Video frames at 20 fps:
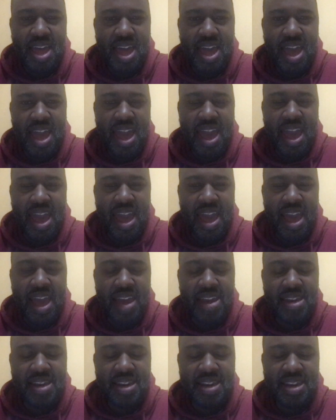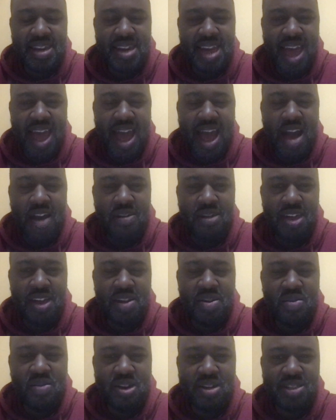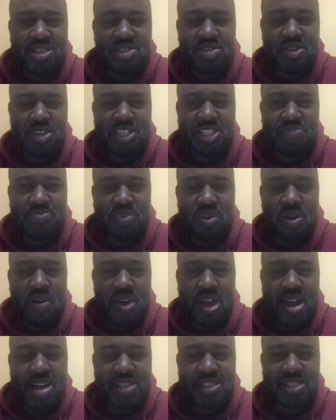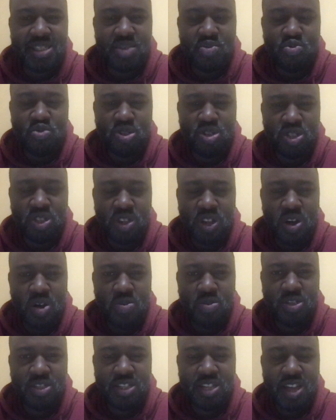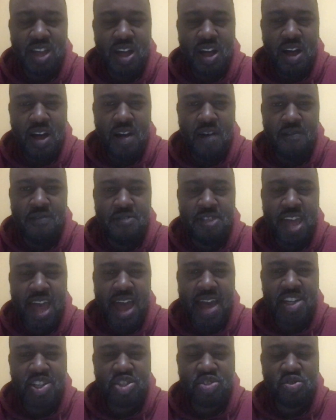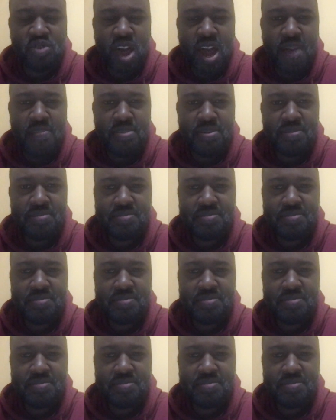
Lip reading: and now they're going to experience the results of that trap.